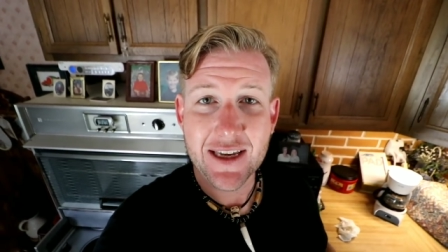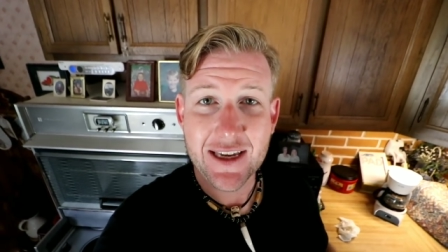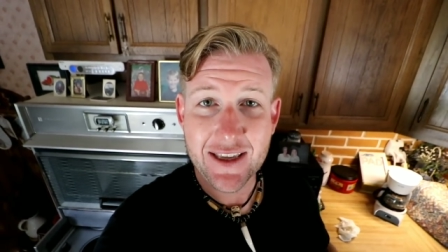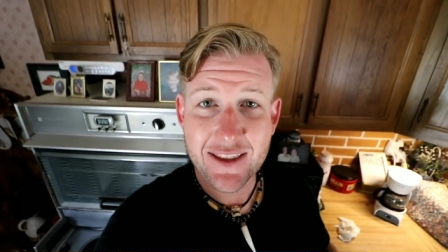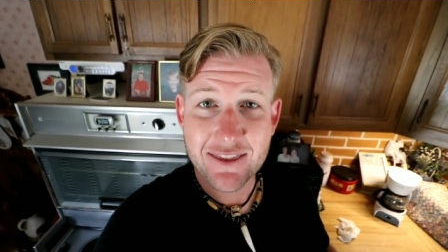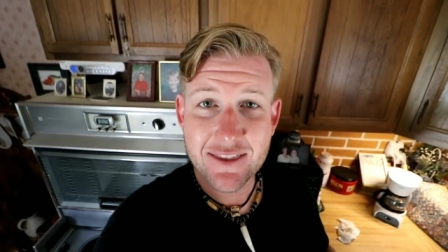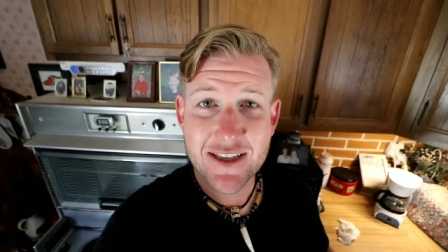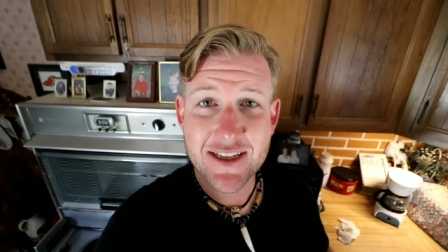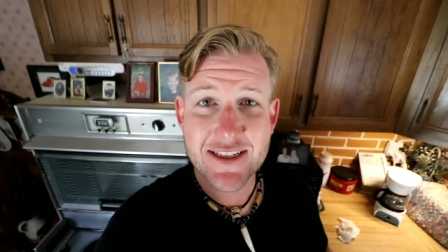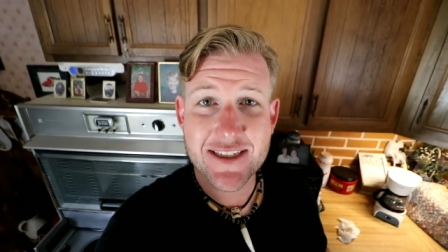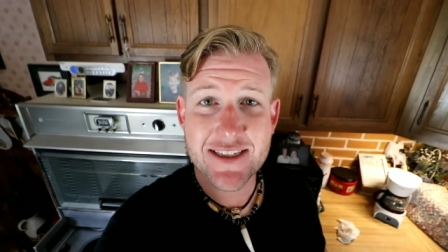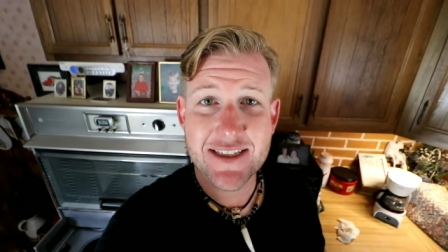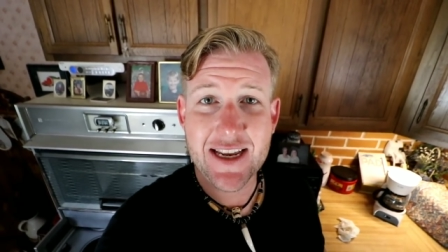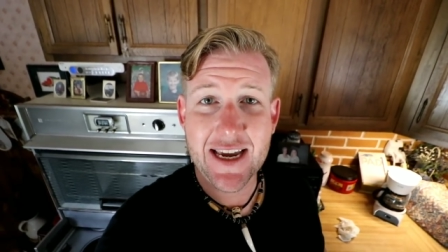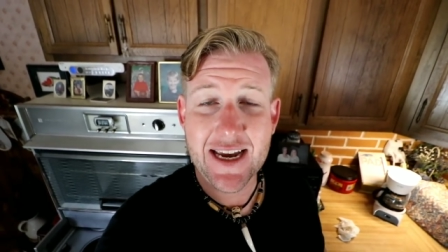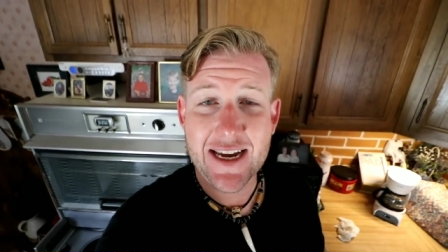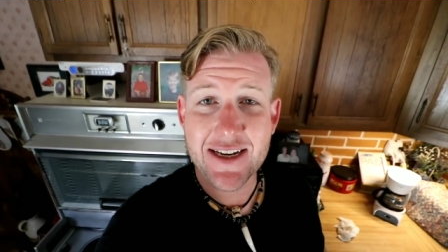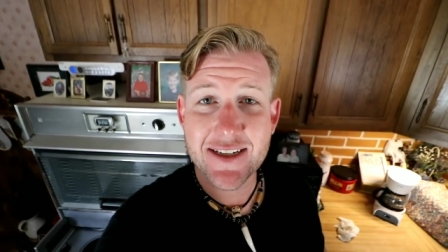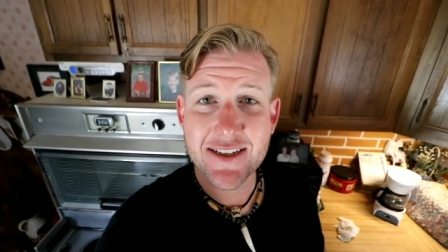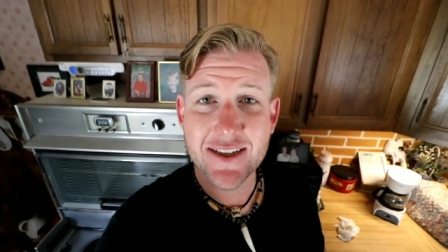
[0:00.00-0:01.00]
in this
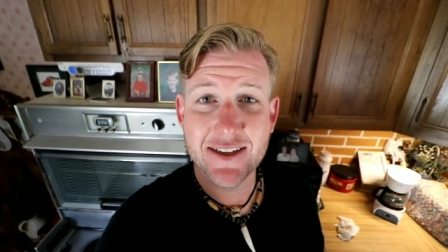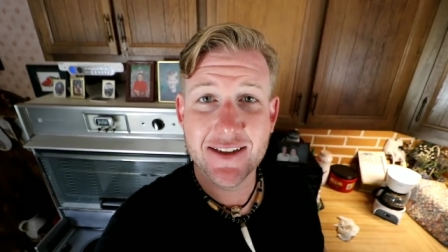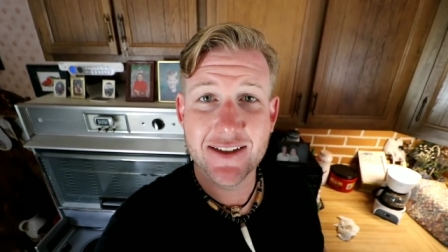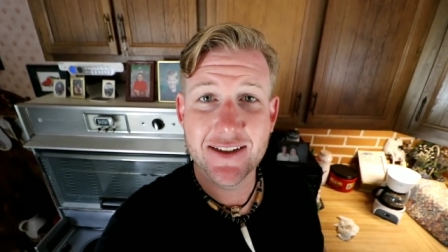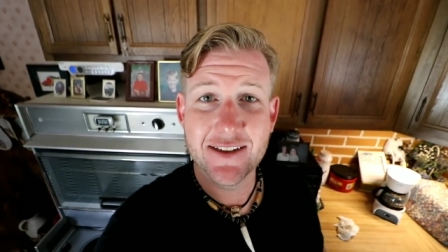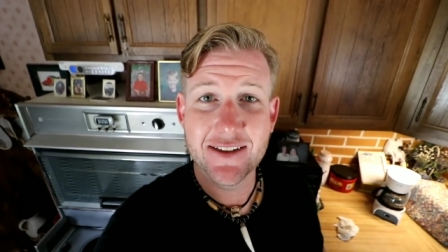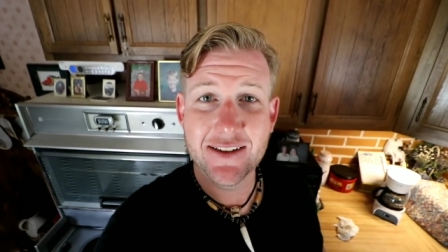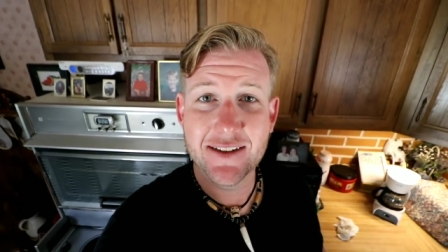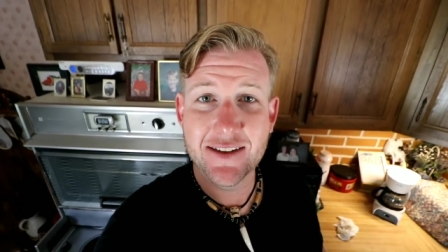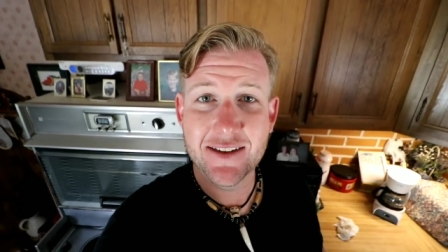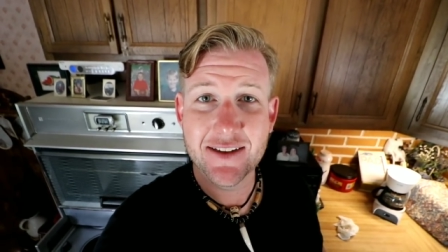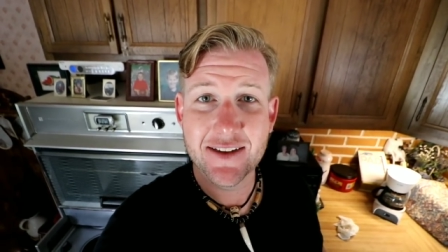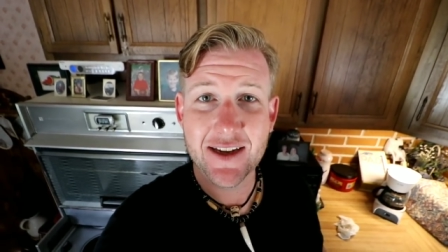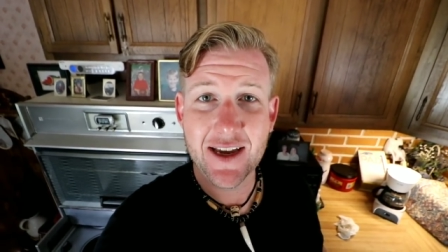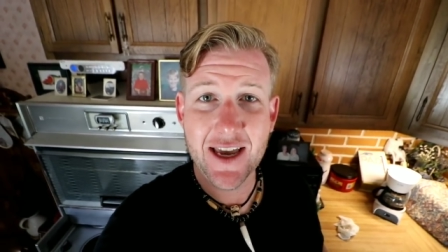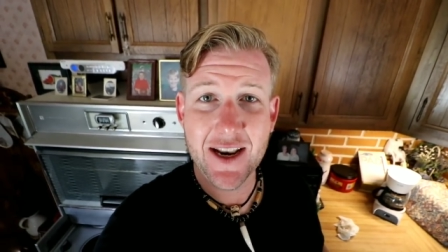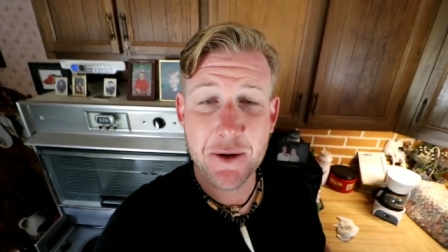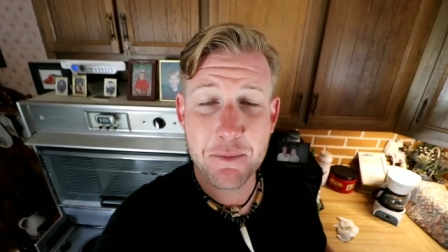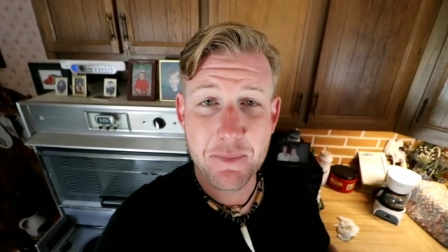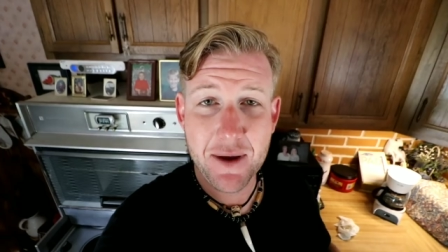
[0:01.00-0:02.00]
state
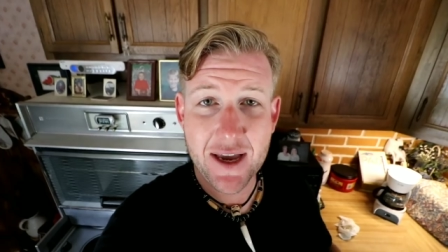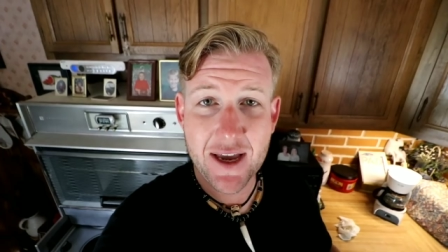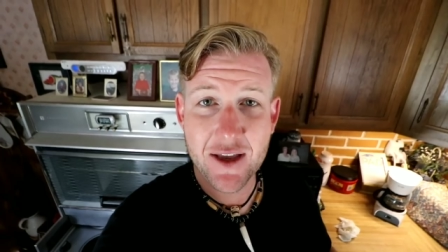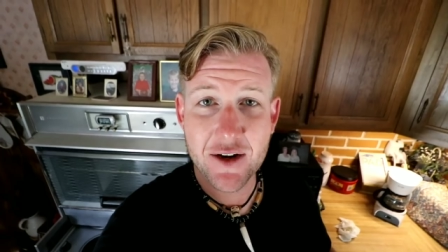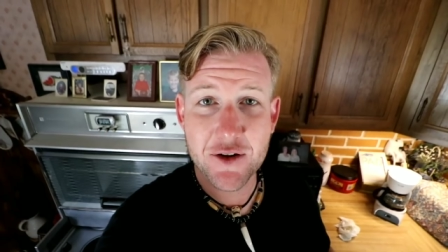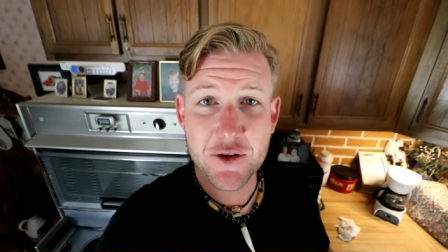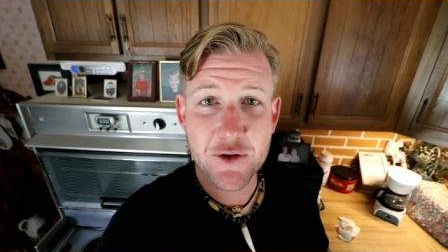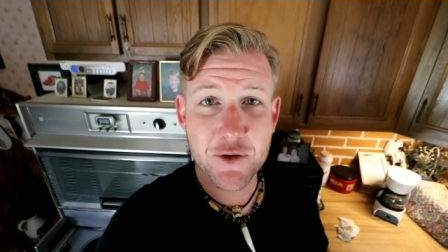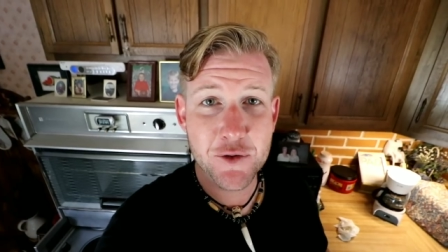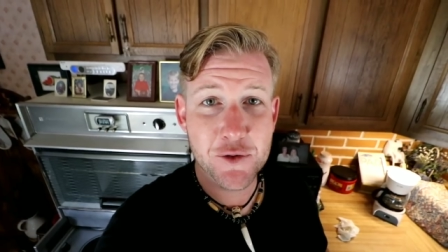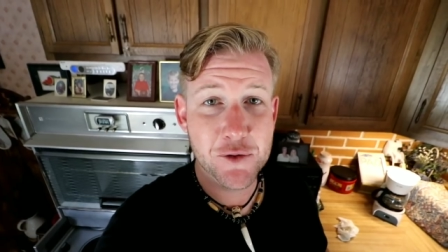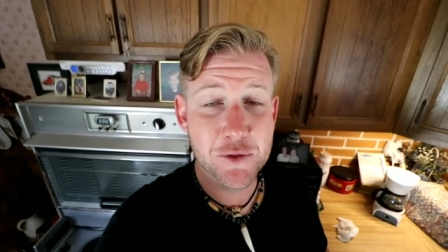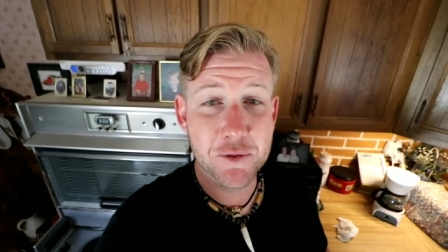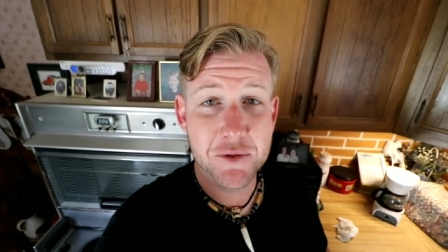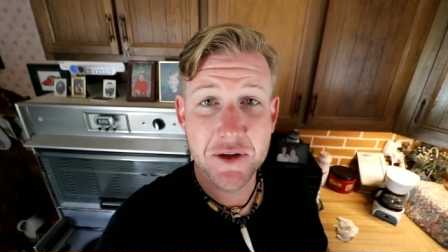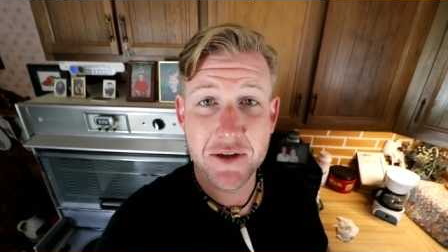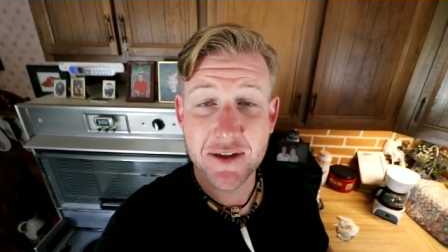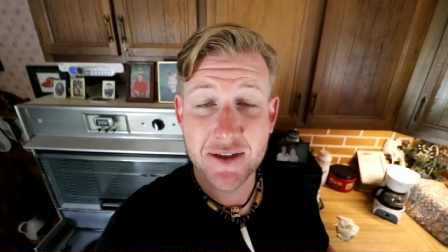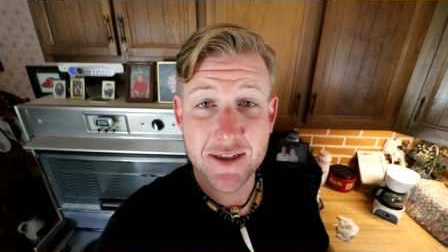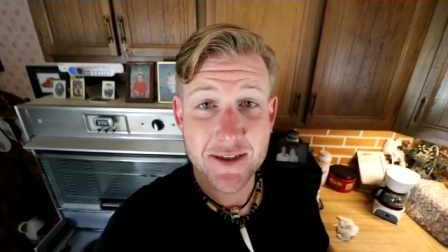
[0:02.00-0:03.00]
and a man who,